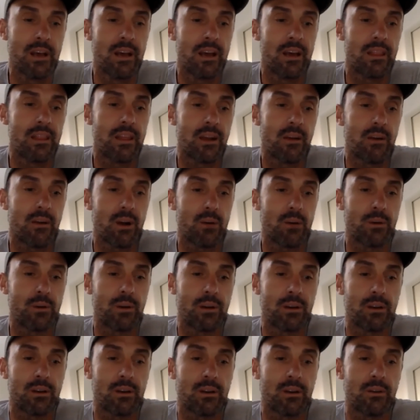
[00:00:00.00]
they're able
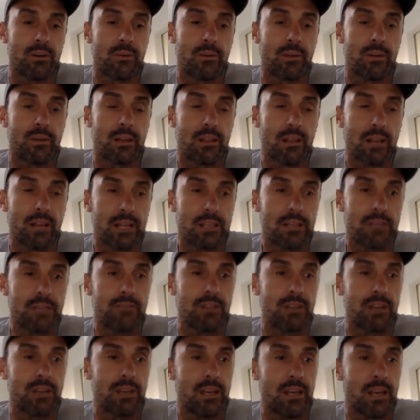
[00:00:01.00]
to
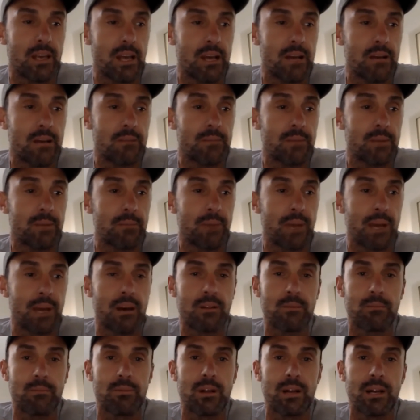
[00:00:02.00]
collectively
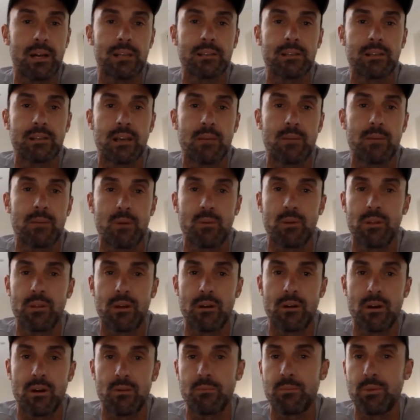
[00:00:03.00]
empower the players to come up with
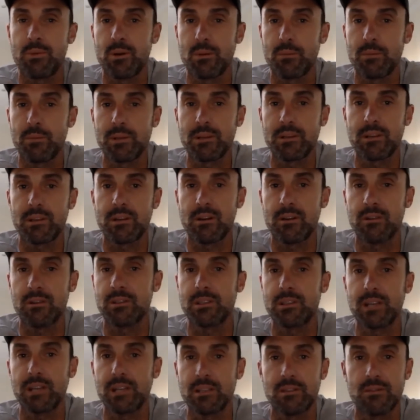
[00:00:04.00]
their own purpose, their own
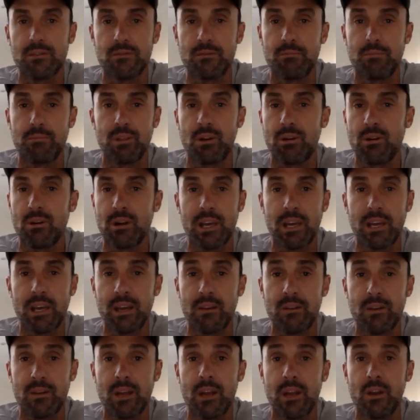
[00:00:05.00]
sense of belonging
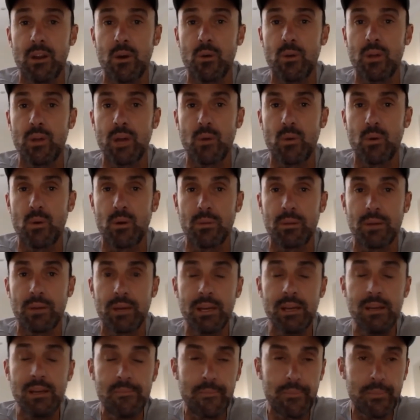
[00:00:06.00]
and who they want to
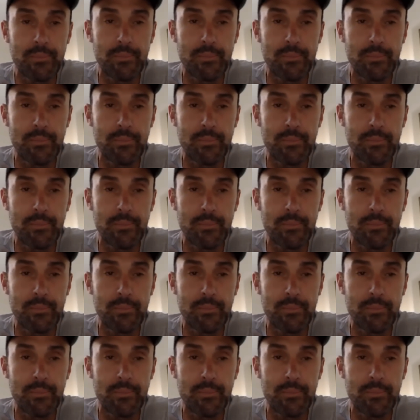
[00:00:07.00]
be.